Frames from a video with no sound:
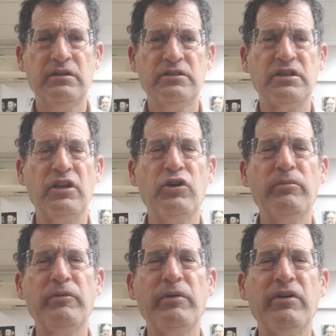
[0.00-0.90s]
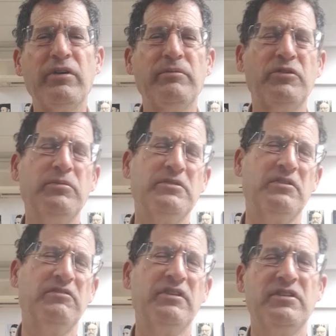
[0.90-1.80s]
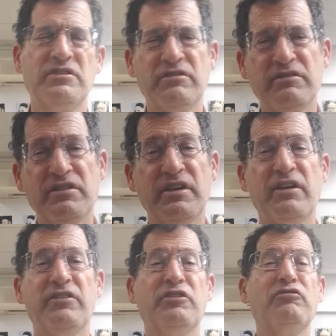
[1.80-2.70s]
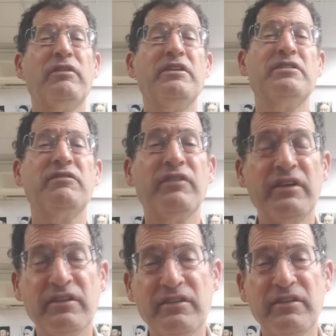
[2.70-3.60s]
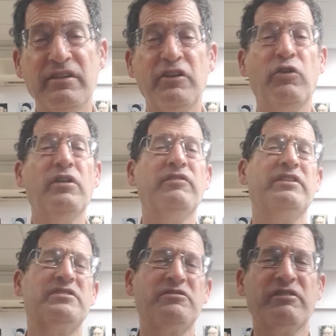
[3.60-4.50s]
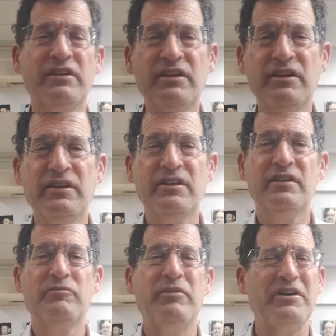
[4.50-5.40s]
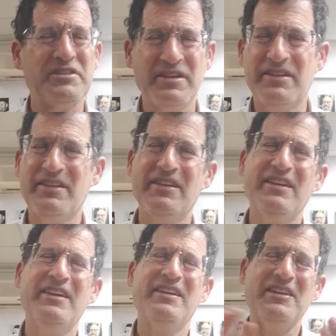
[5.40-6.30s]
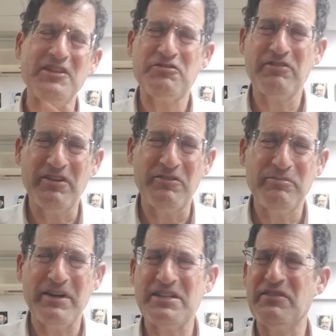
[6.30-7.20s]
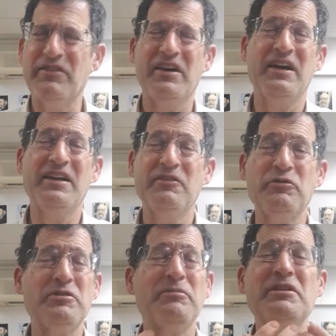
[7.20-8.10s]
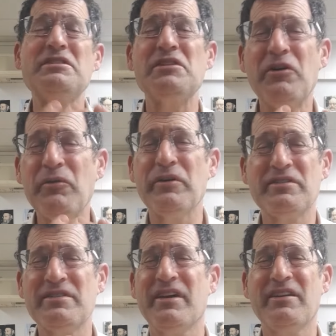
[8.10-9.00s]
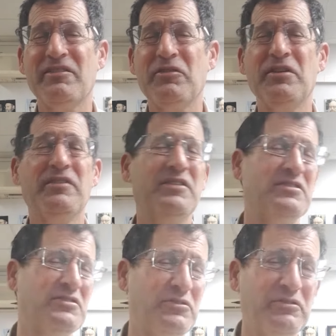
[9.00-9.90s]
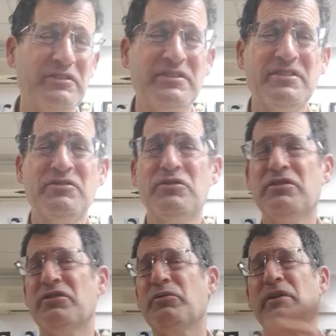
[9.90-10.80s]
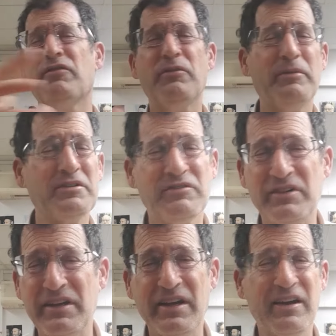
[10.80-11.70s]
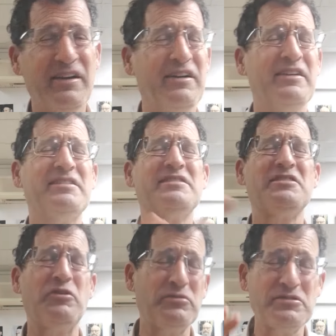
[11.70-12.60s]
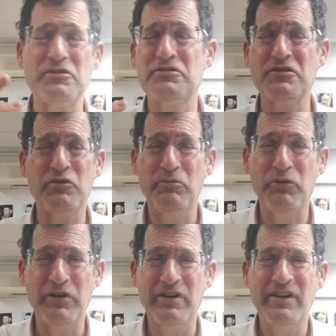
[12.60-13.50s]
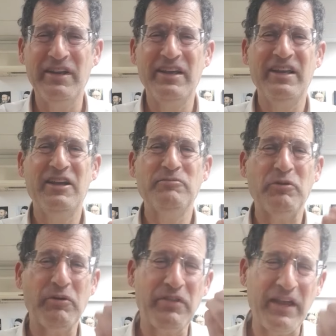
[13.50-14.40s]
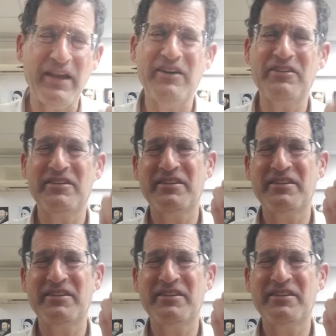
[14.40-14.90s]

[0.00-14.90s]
Shalom and welcome to Tumasatvah. This year is entitled The Greatest Event in All of History. Parshat Yitro, Parshat Vechanan. We should be so excited. All of the stories and all the 24 books of Tanakh are so important. But without